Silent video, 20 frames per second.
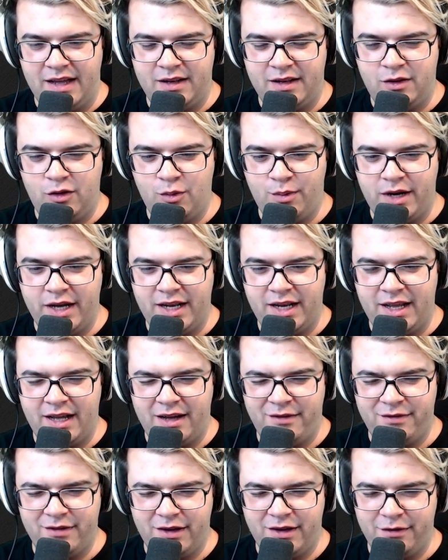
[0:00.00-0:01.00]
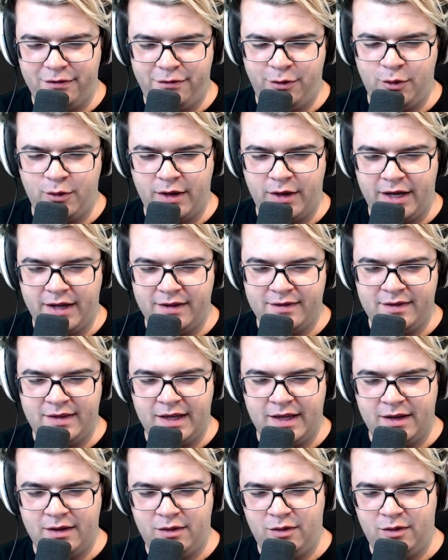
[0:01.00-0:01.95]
that you might have a few hands that